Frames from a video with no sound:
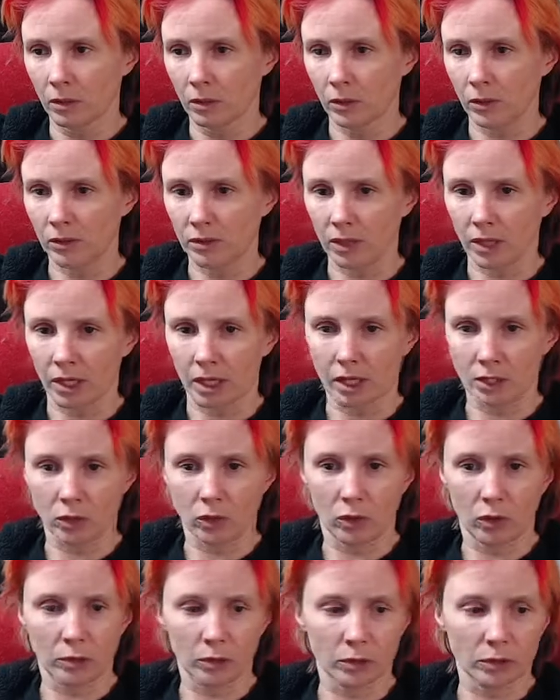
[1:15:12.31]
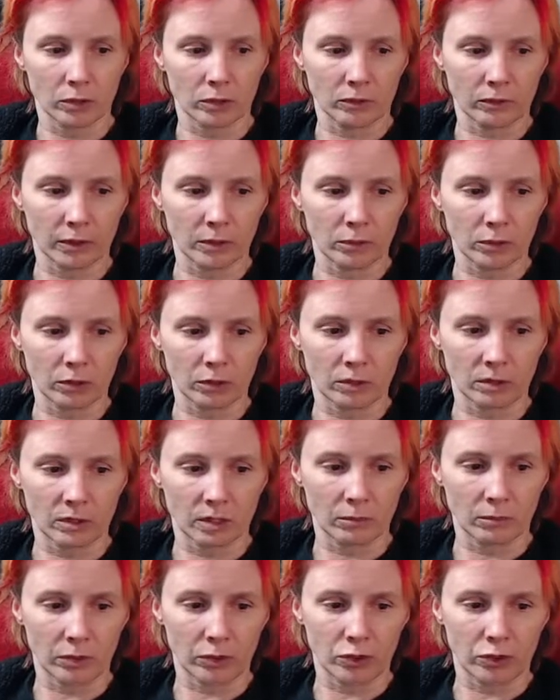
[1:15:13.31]
What was that? October, November,
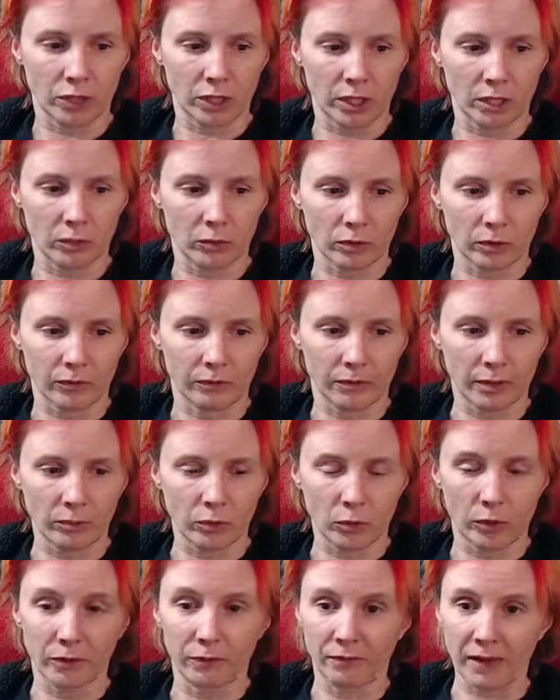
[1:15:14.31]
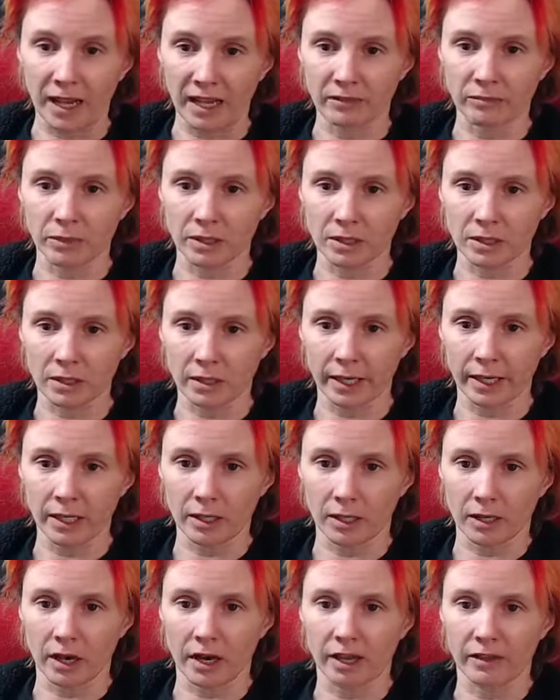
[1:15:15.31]
December, January, February. 5 months
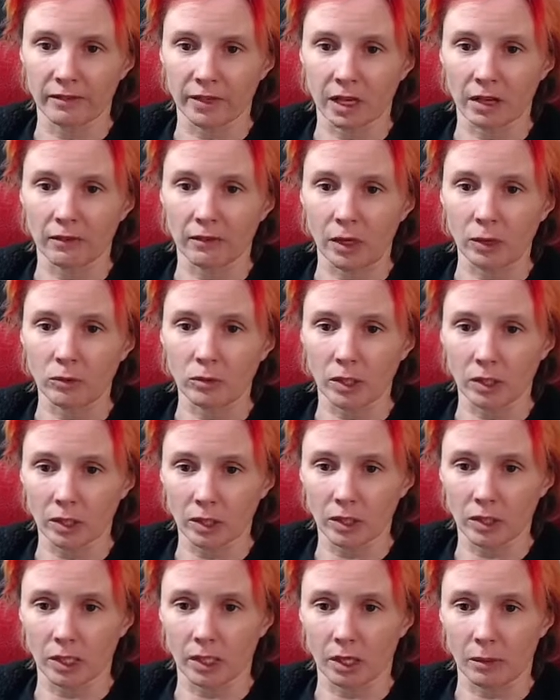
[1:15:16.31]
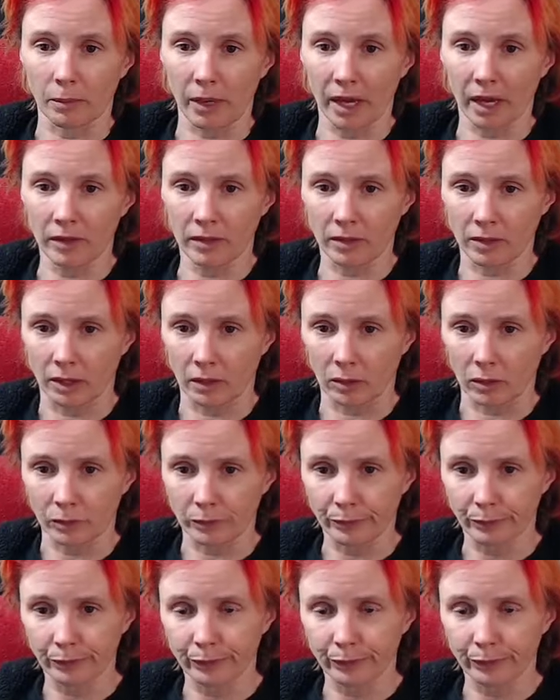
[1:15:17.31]
later, I have now found glitter in a bath towel.